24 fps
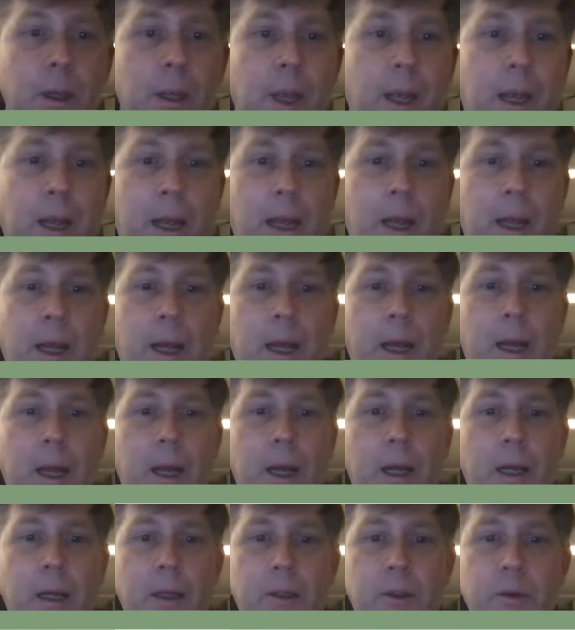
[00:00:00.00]

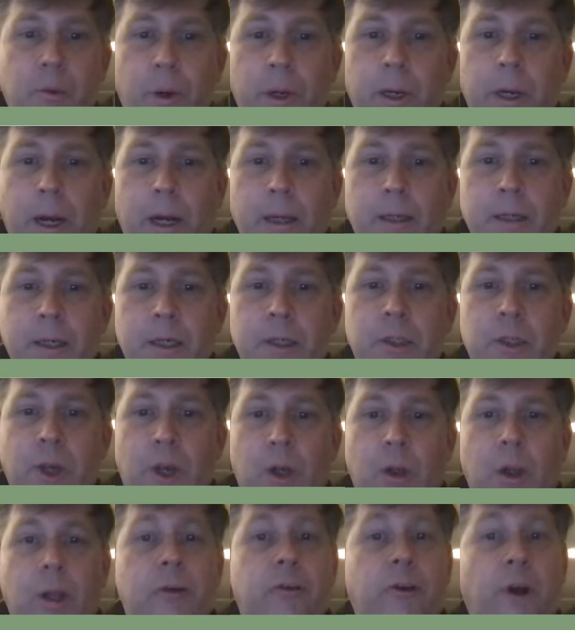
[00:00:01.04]
2019
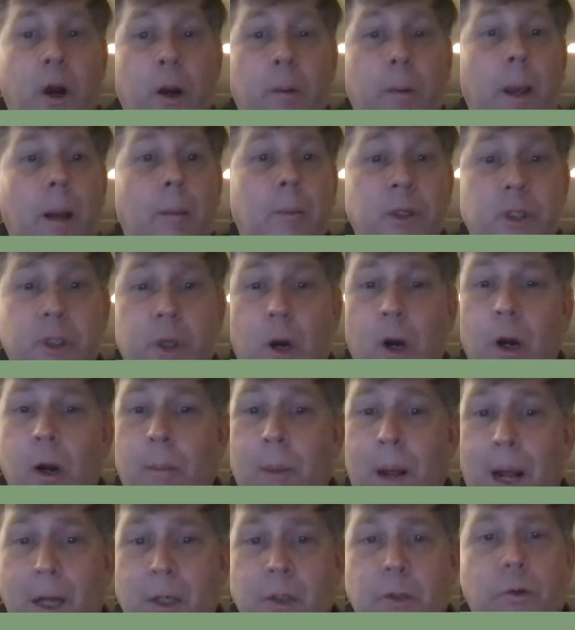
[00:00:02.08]
saw Glenn talking about a
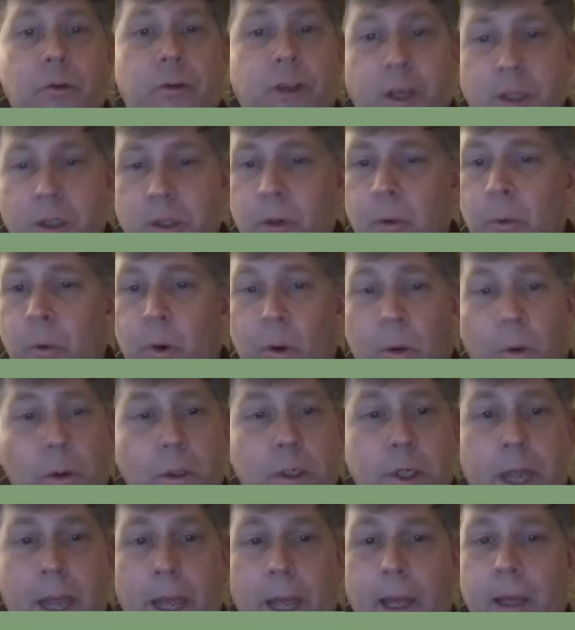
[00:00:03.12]
Mystara module, Test the
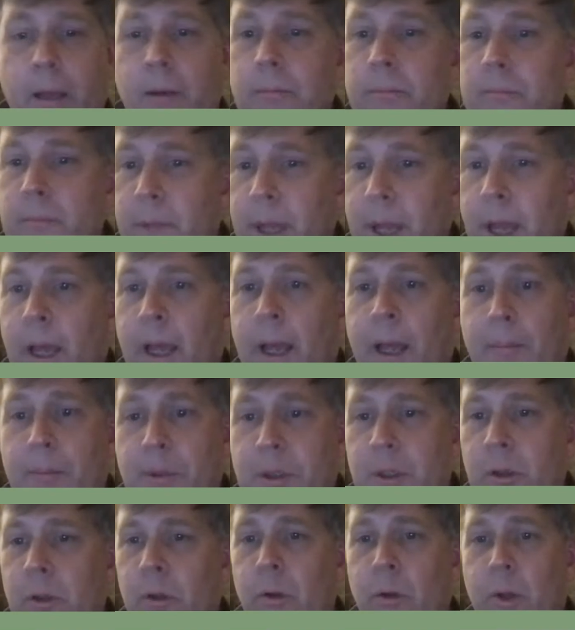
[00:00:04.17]
Warlords. Yeah,
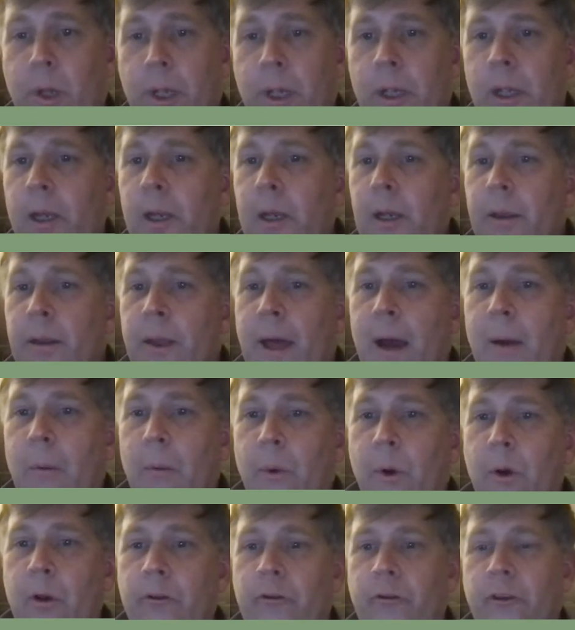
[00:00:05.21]
absolutely. That
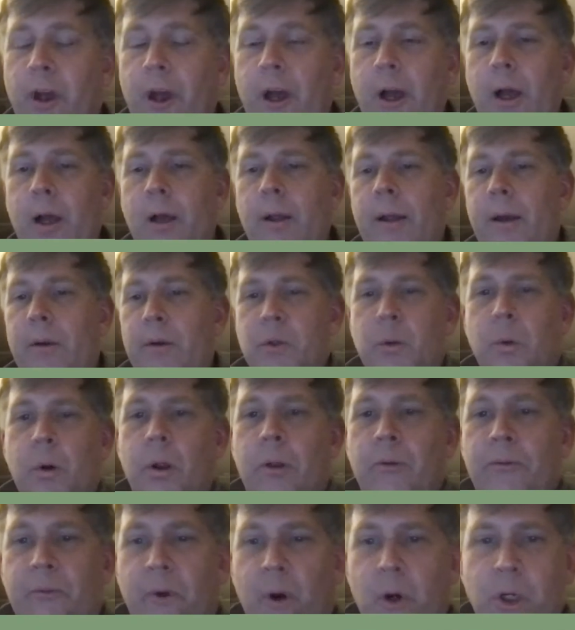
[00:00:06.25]
was one
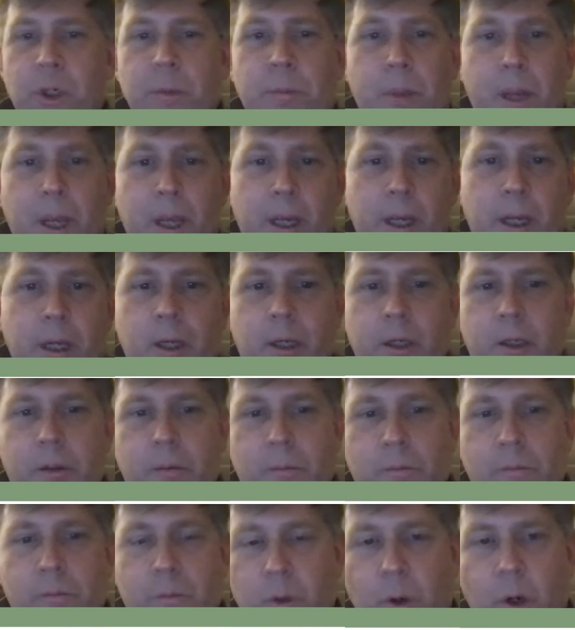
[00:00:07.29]
of the first big
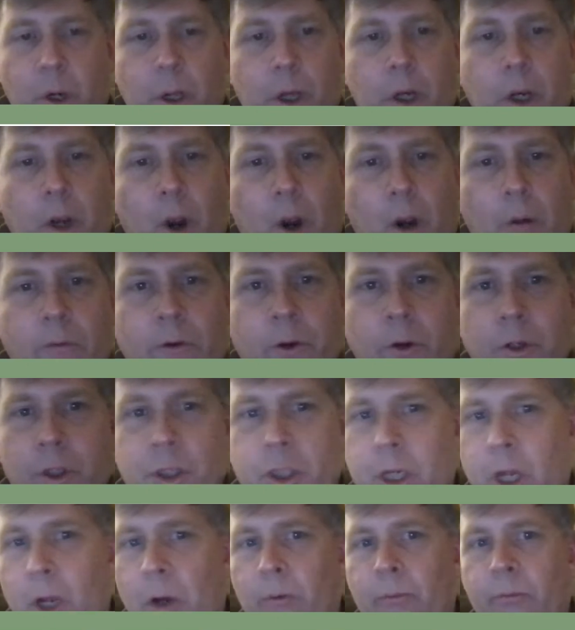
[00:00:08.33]
sort of carve
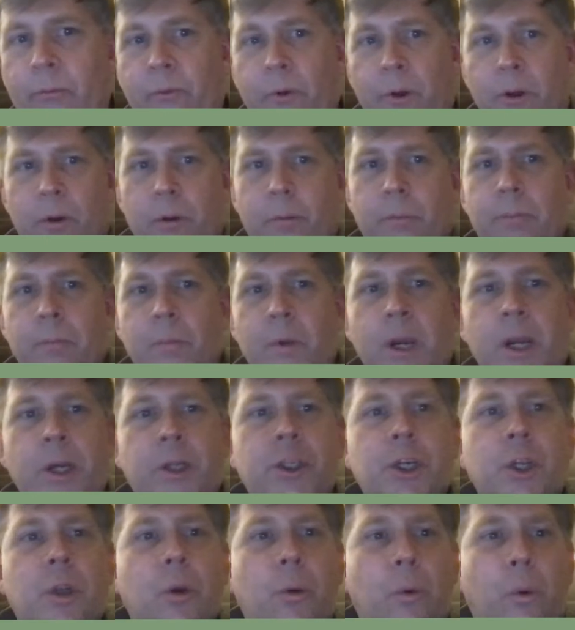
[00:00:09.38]
yourself a
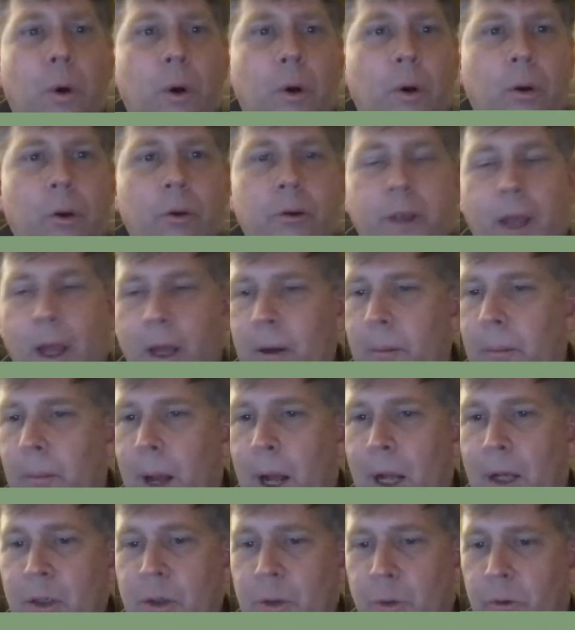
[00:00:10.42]
niche in the world kind of
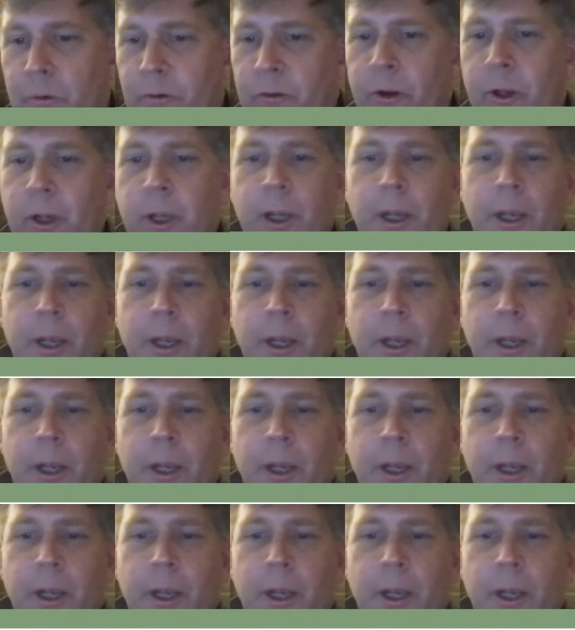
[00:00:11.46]
modules.